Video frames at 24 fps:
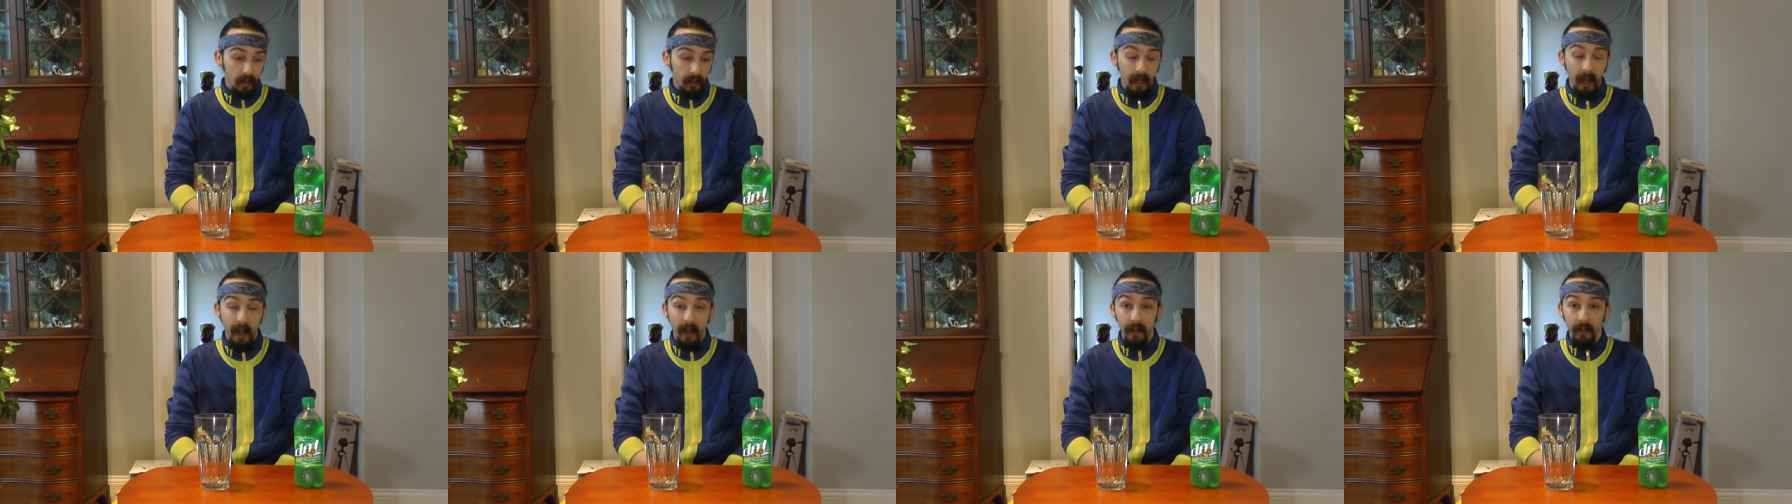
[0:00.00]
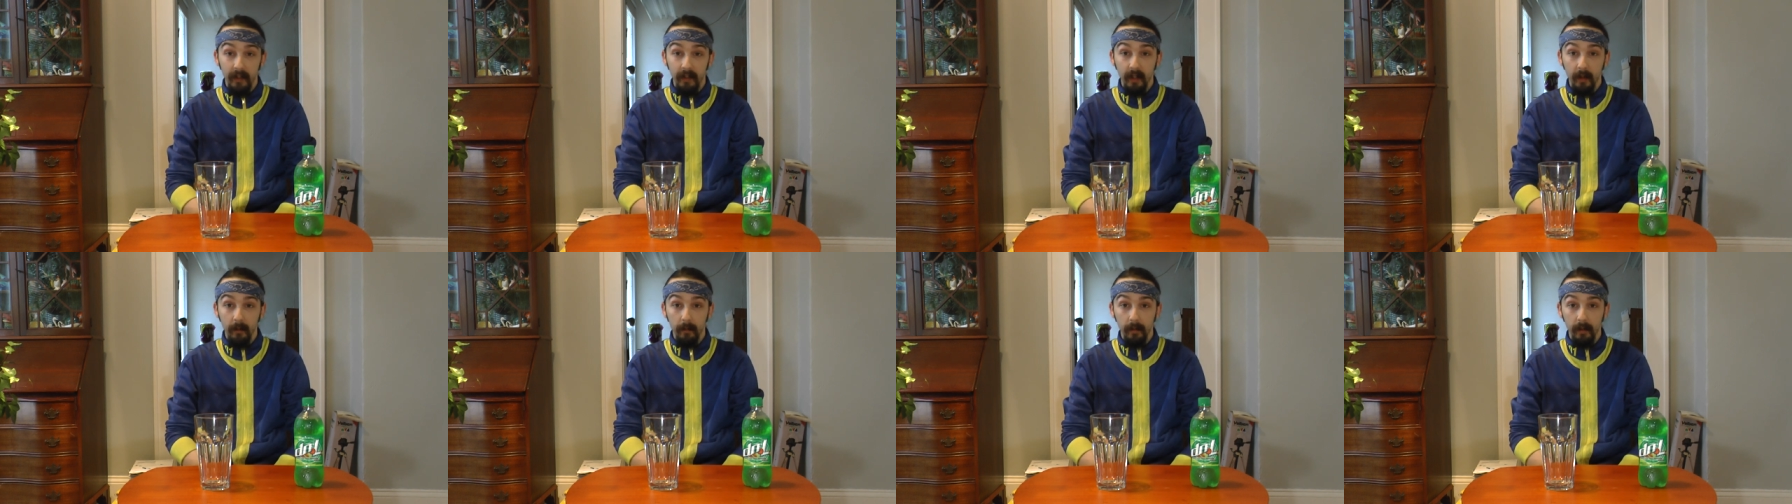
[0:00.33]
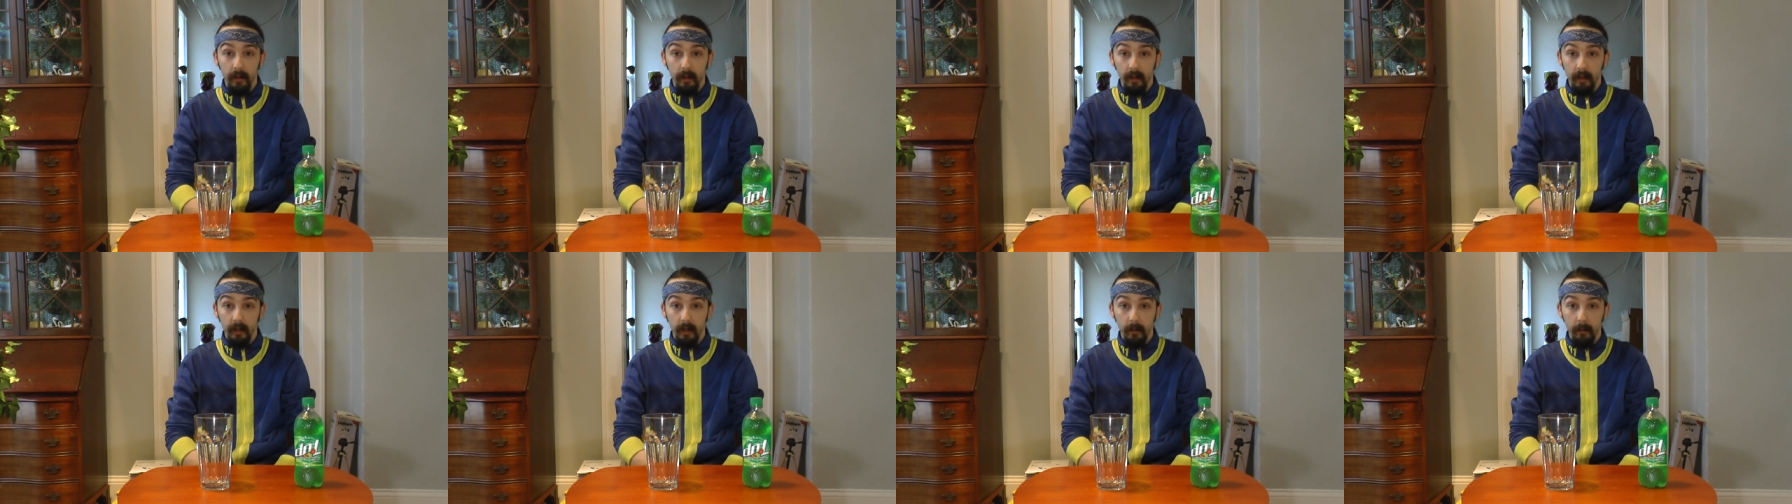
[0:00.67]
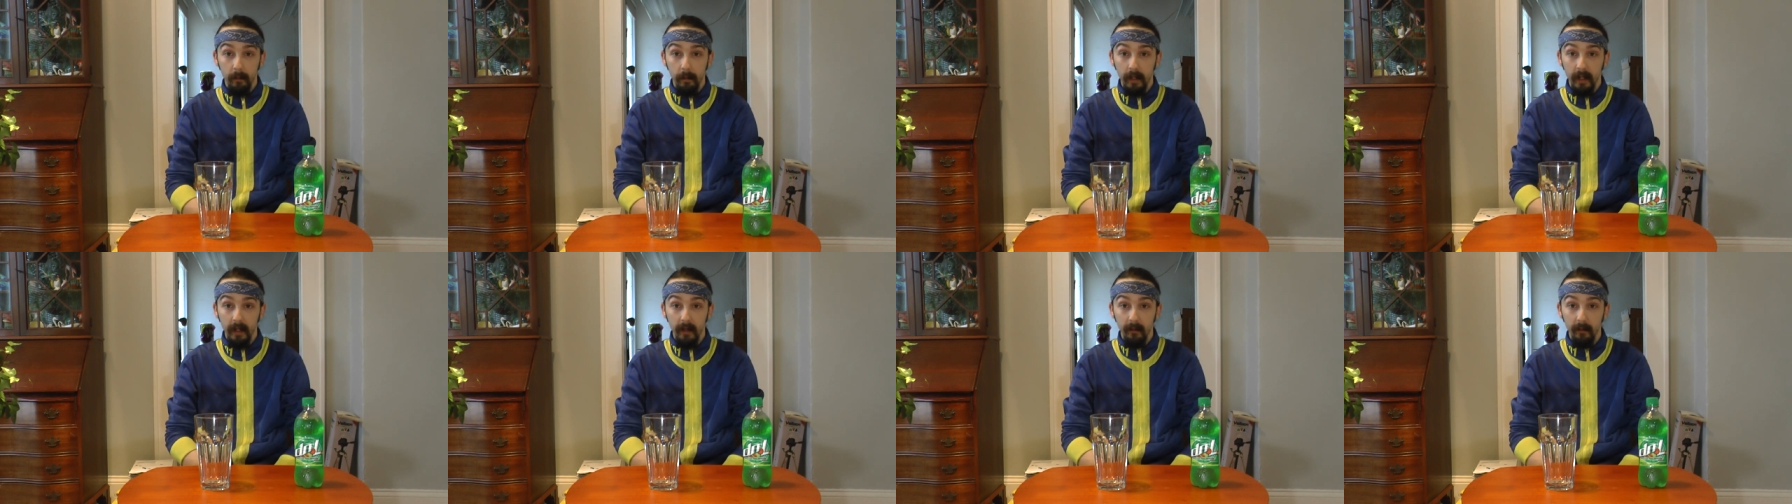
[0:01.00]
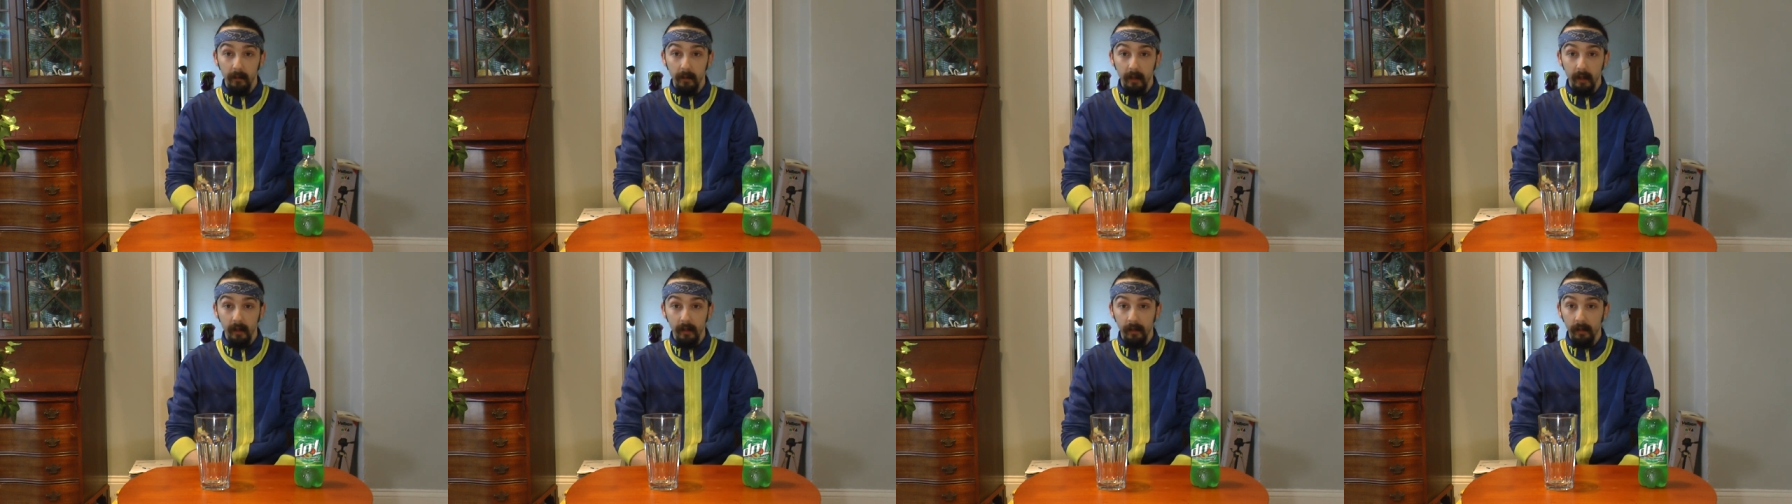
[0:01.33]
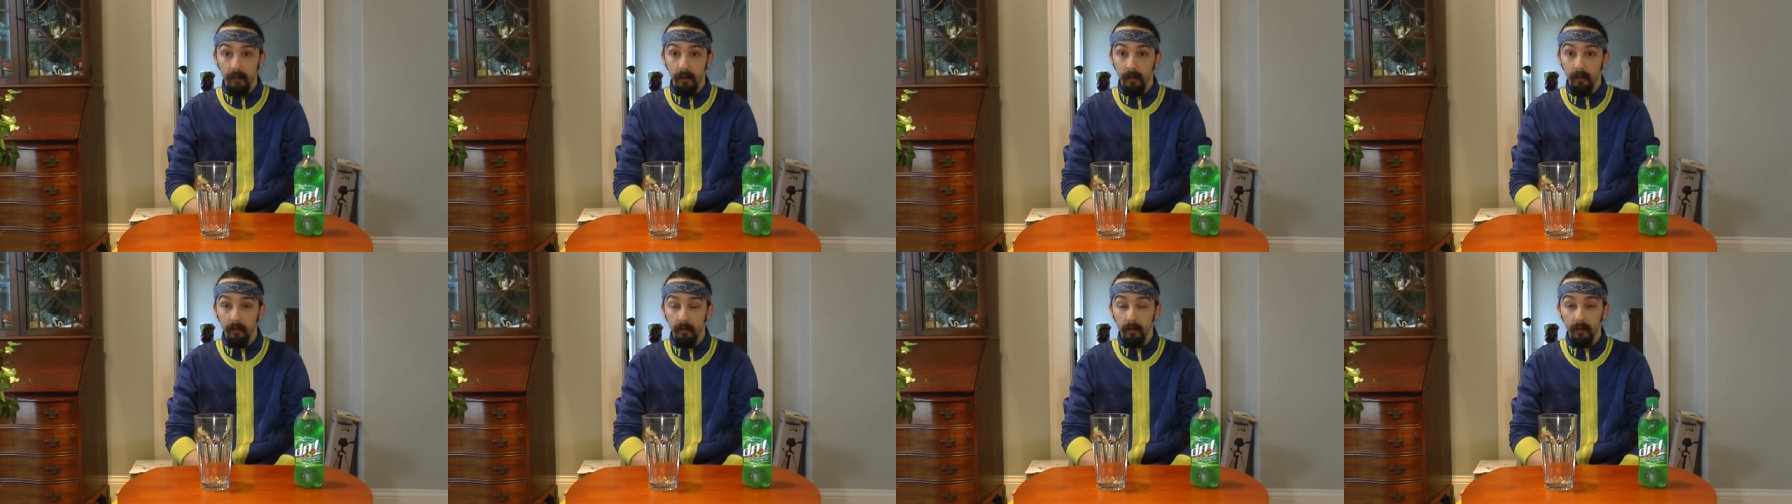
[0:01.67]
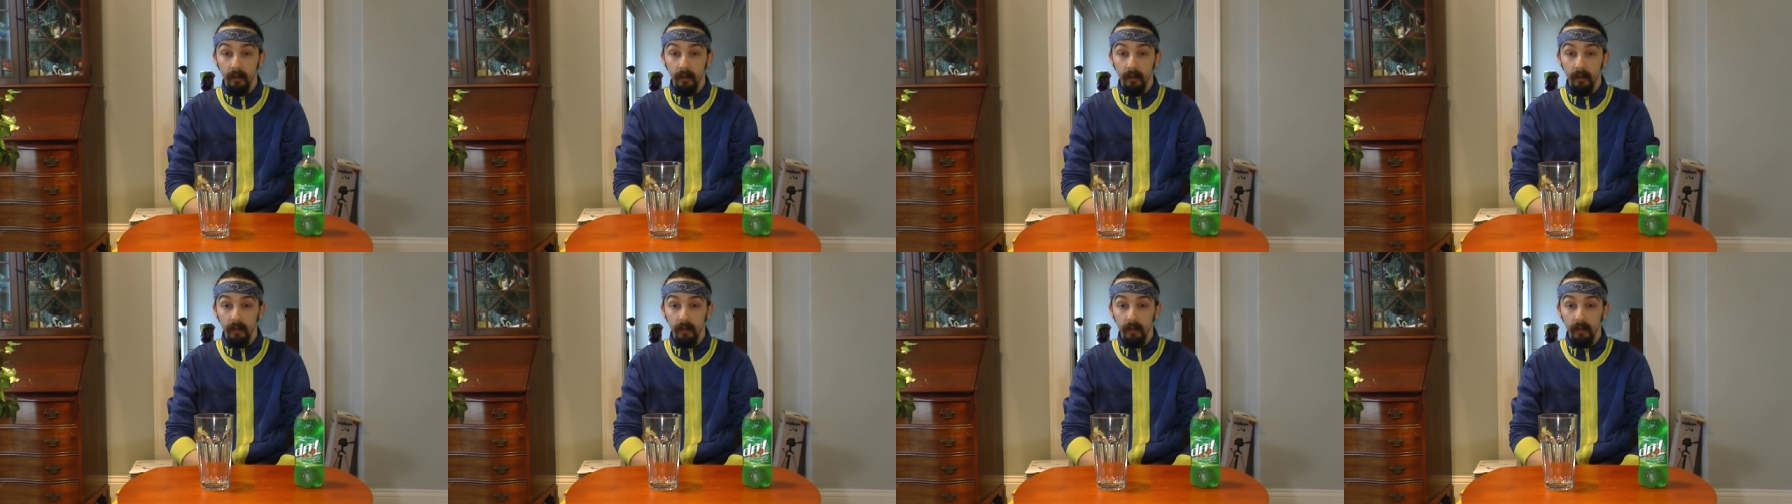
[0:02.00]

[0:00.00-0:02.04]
Kind of something to compete with